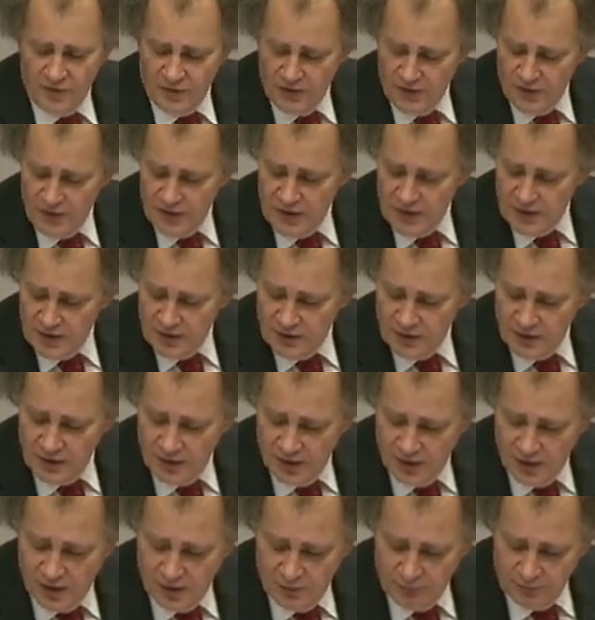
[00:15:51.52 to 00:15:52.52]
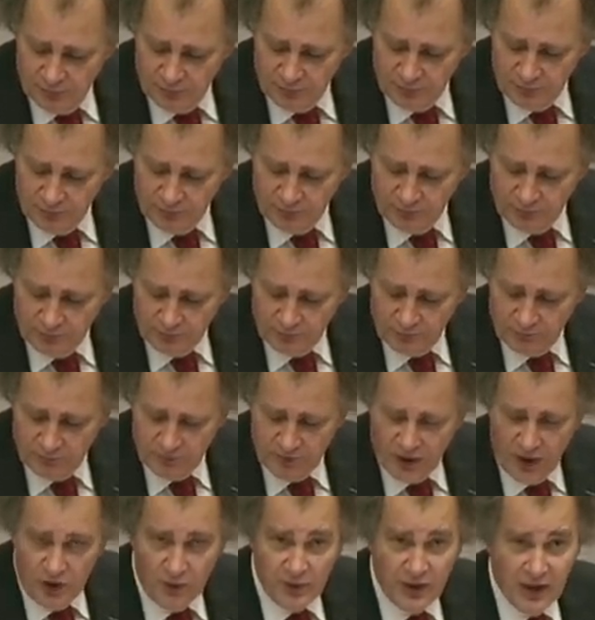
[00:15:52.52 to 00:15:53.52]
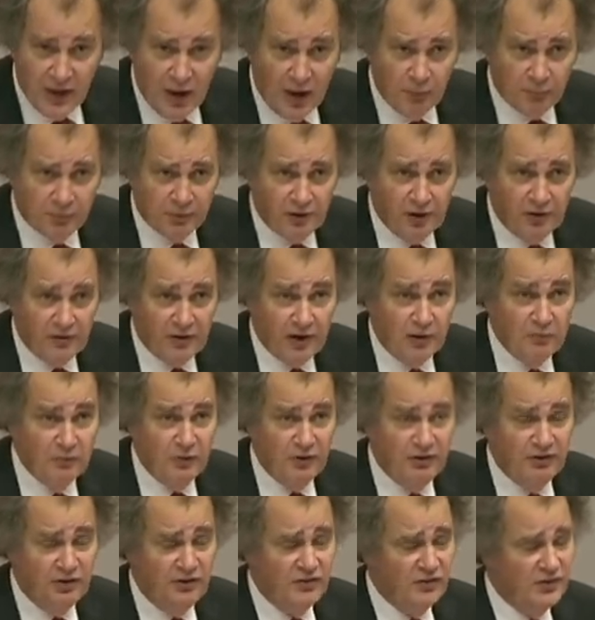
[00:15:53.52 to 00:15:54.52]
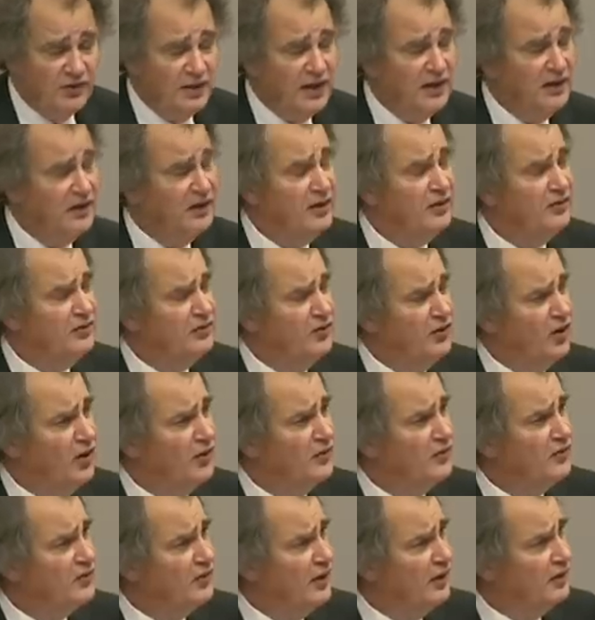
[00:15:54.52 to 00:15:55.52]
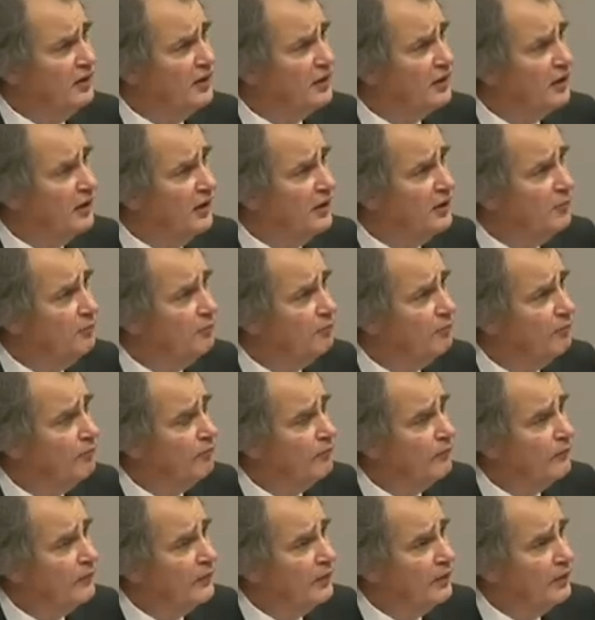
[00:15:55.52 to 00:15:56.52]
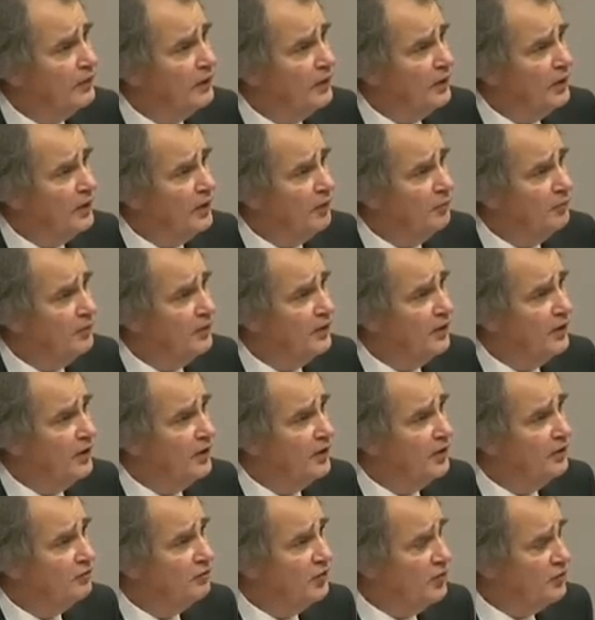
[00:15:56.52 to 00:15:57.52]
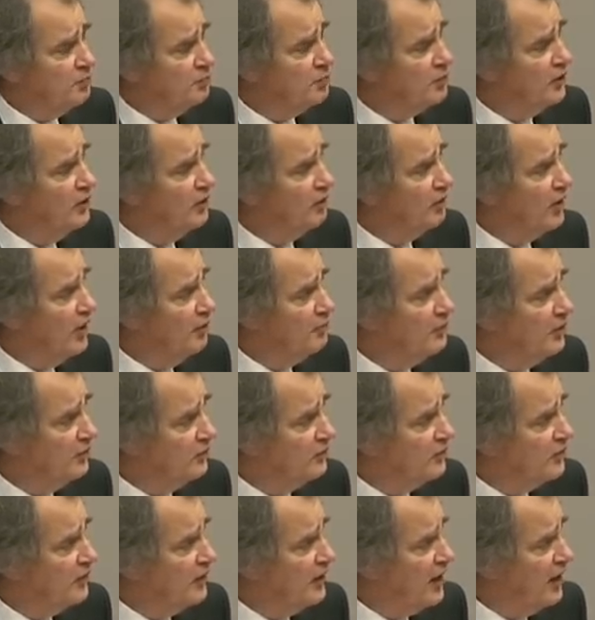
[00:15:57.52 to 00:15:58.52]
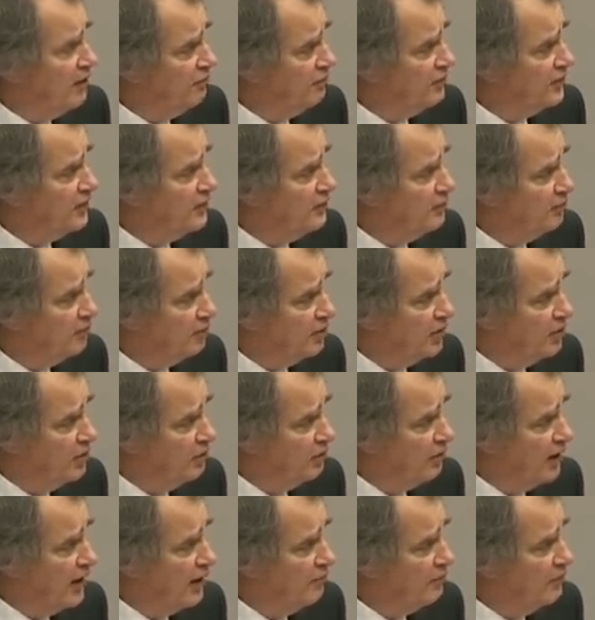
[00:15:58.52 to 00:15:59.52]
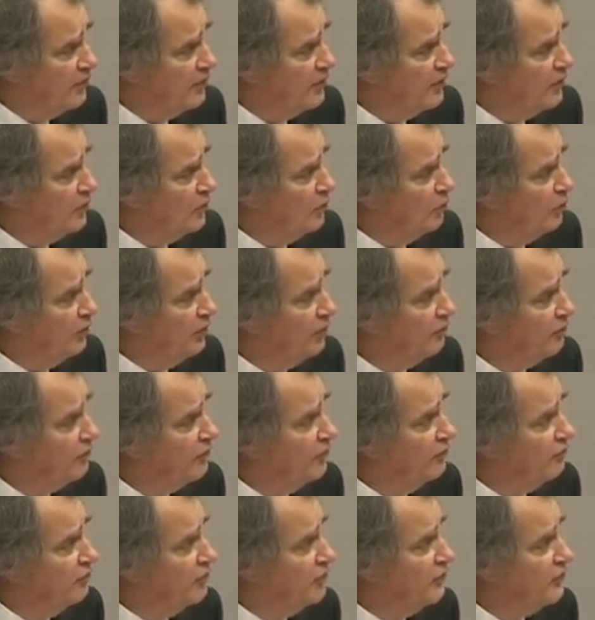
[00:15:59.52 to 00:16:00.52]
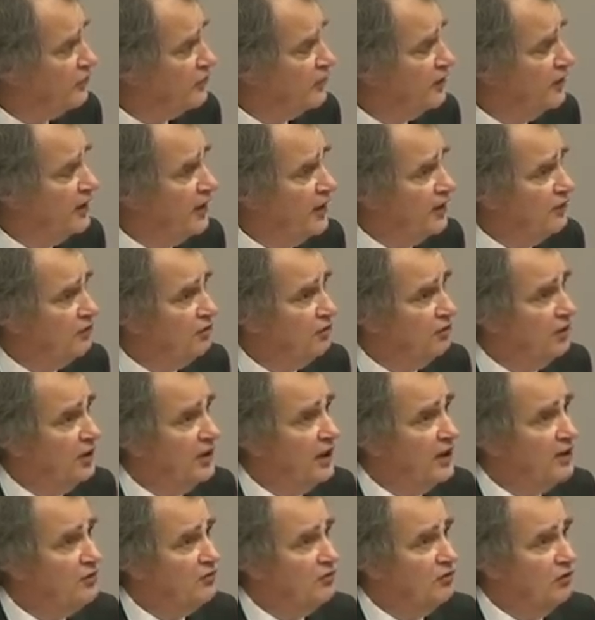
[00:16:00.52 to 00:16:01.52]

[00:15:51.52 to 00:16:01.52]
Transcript: The um, O E R program, which incidentally is not technically uh, a JISC program, it's a HEFCE program which the JISC and H E A